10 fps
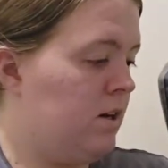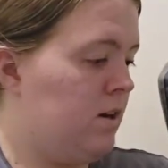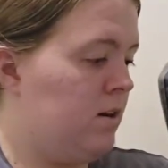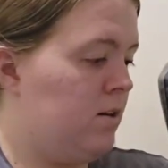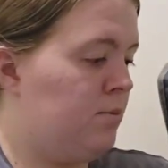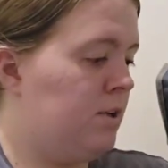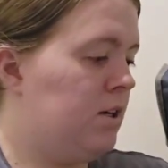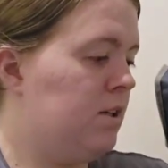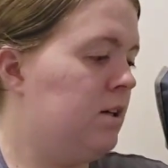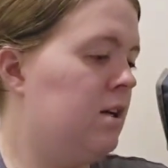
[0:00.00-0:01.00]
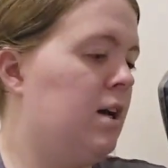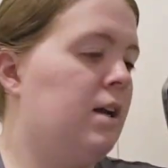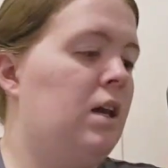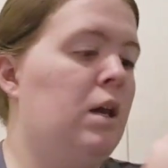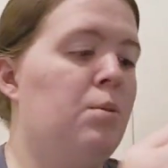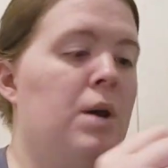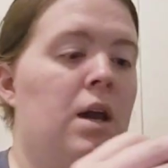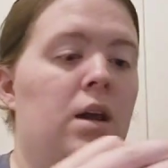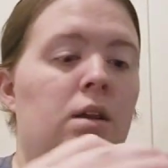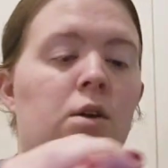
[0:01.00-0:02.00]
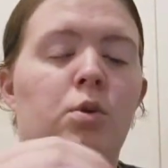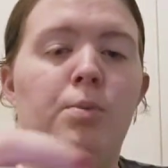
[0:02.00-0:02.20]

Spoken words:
Then I keep a little